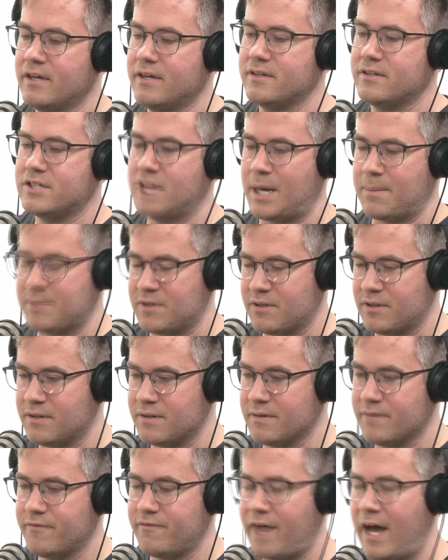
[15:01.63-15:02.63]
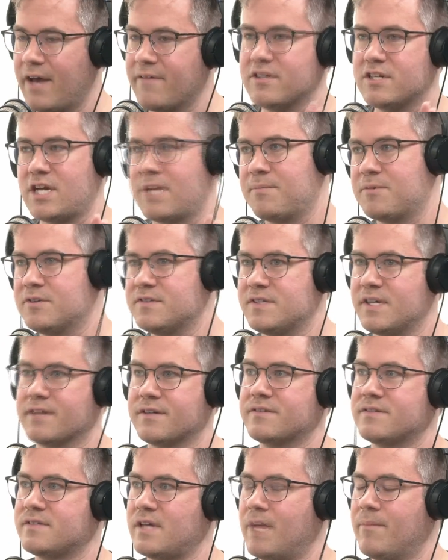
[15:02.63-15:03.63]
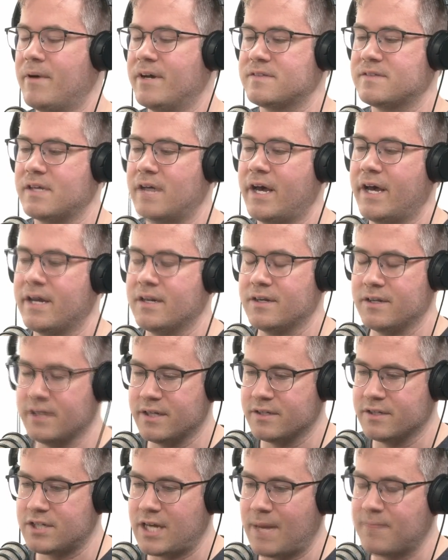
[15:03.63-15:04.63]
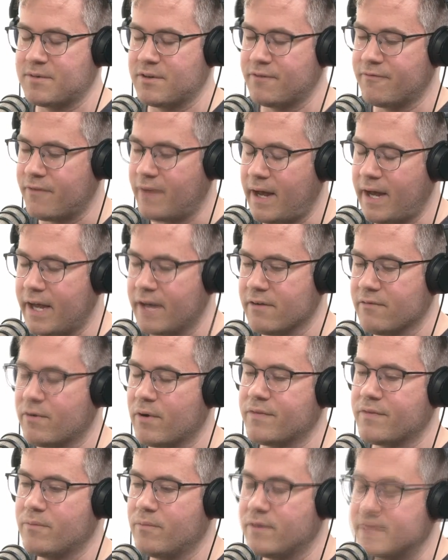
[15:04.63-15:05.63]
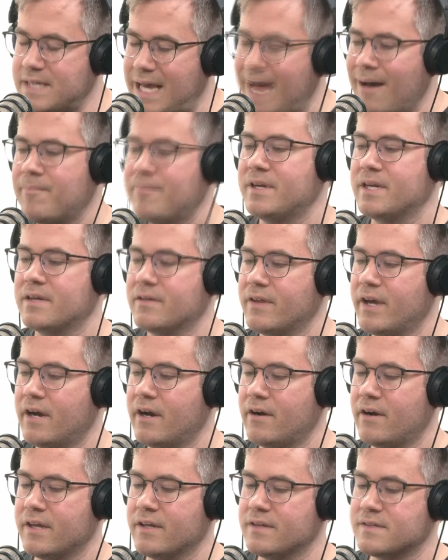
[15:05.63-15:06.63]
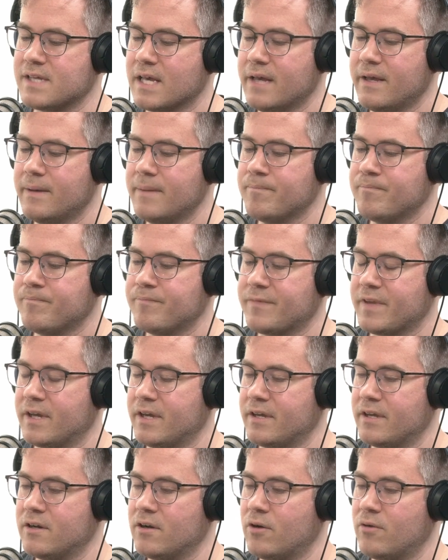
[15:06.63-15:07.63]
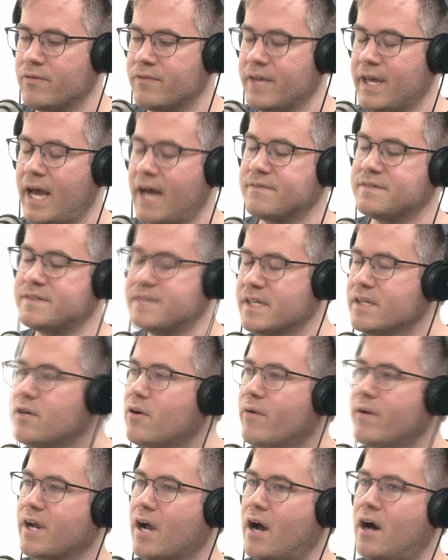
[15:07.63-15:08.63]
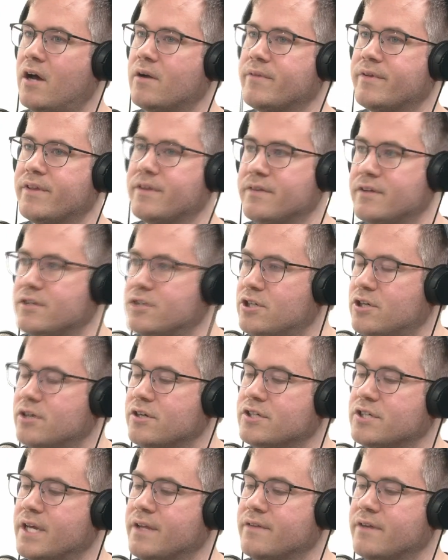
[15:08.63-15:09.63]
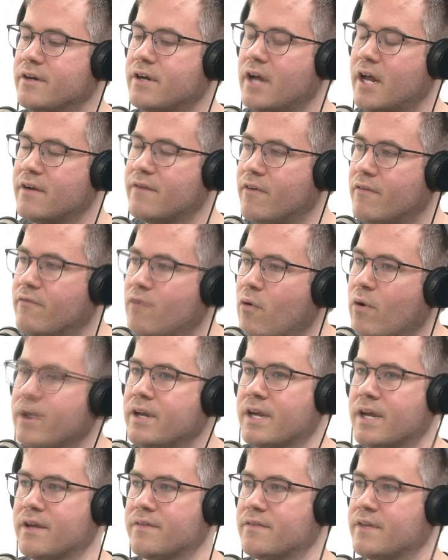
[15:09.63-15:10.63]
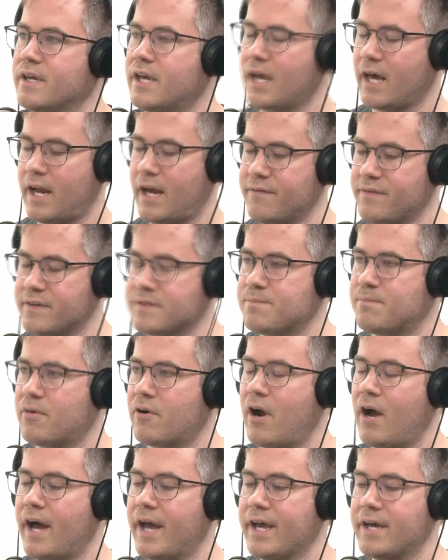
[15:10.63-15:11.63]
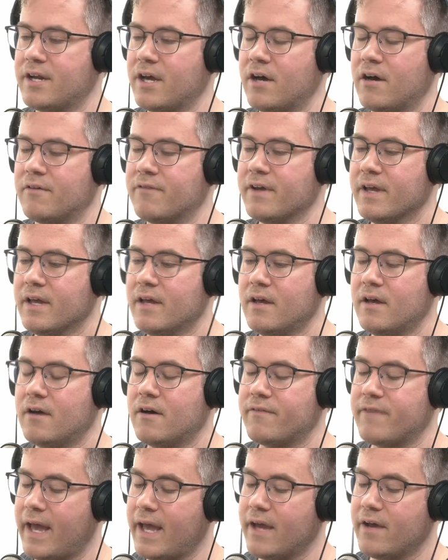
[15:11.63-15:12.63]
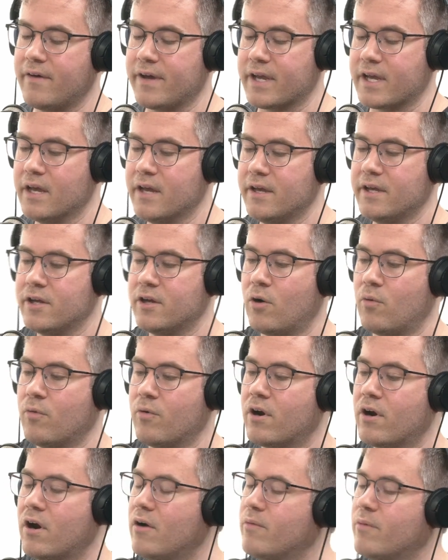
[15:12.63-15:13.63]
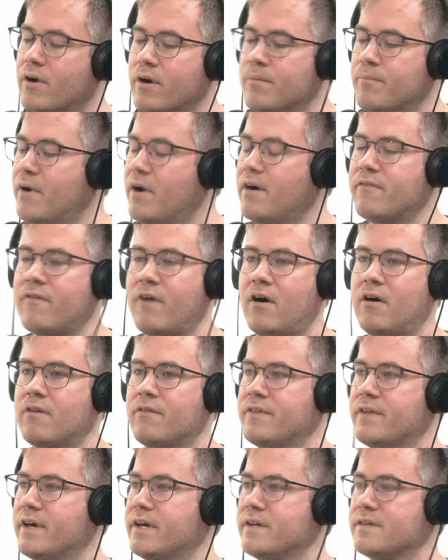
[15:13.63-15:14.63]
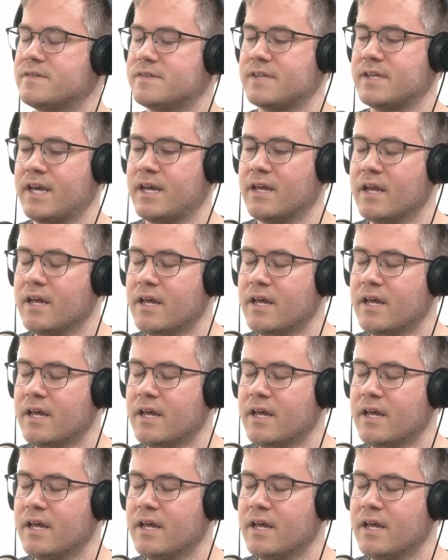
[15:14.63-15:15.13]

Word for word: chapter five and chapter six side by side, right. in chapter five, what what's happening there is that you know they have sin going on within the church and they're kind of avoiding it they kind of have this yeah. pride of, okay. of hey like you know we're we're above all of this and